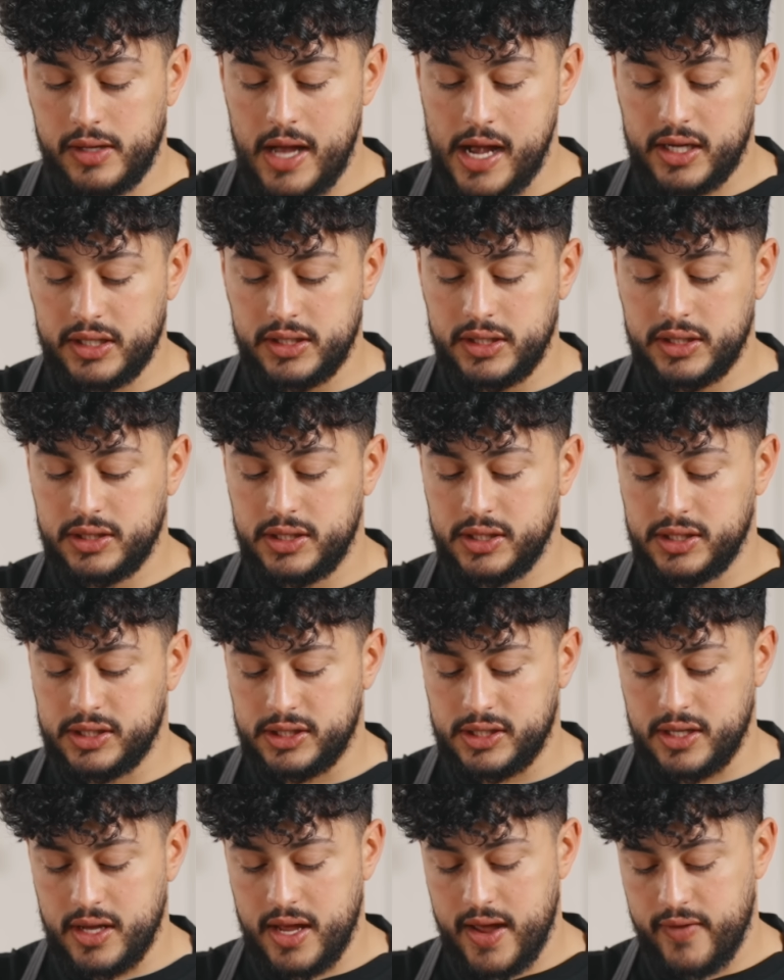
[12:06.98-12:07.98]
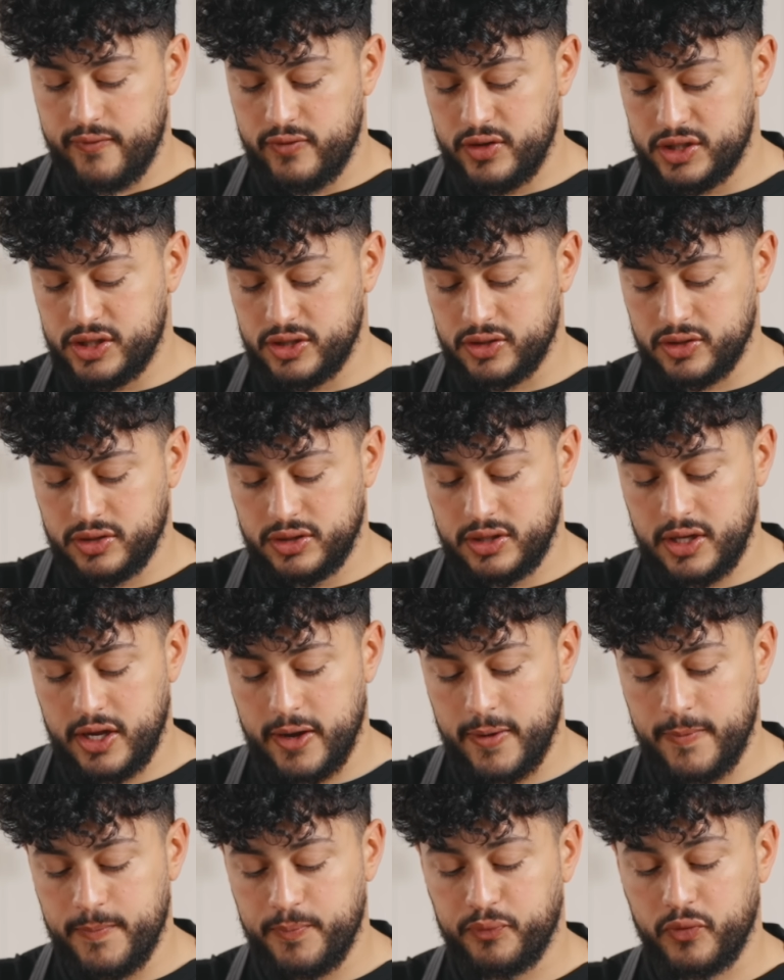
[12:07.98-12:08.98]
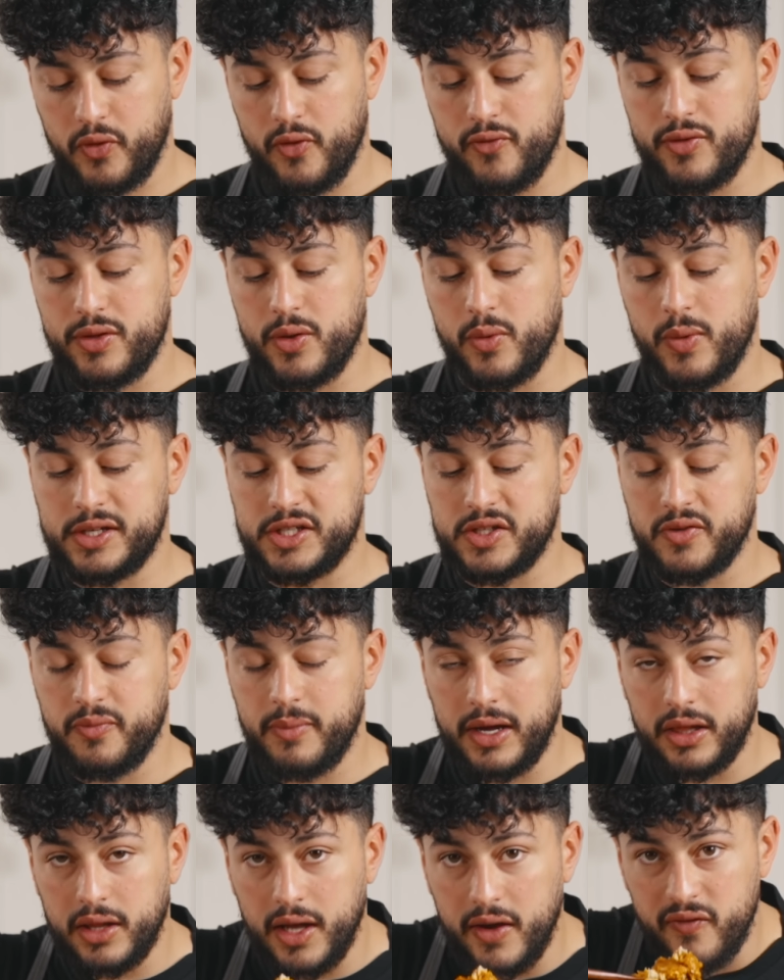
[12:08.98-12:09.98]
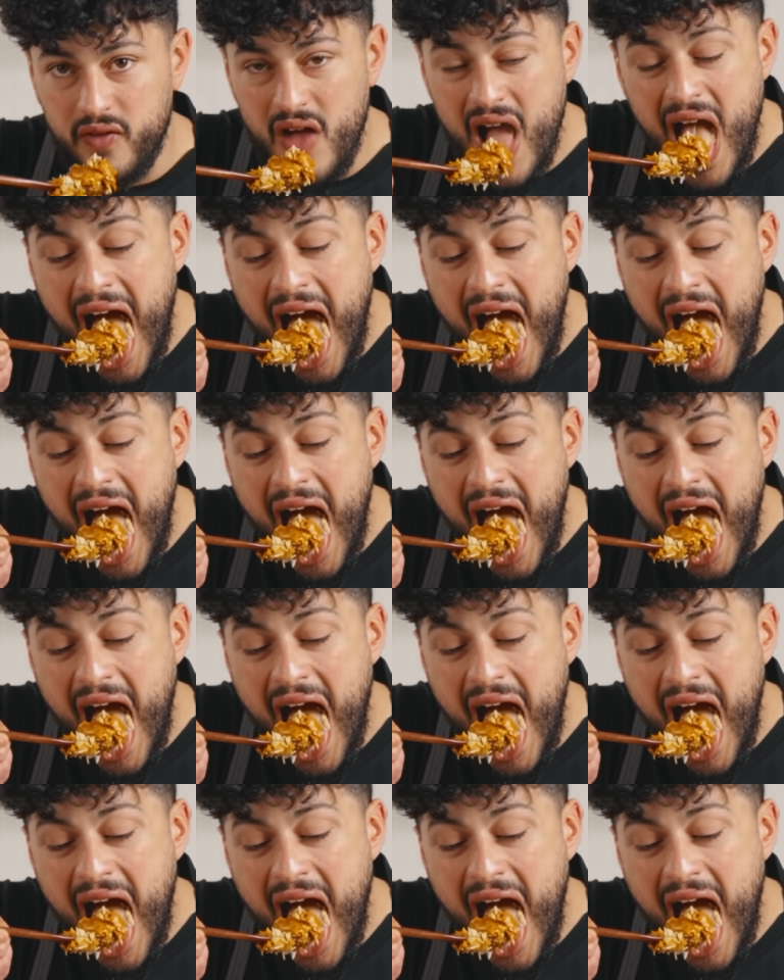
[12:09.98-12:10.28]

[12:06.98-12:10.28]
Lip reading: I could eat this every single day for the rest of my life.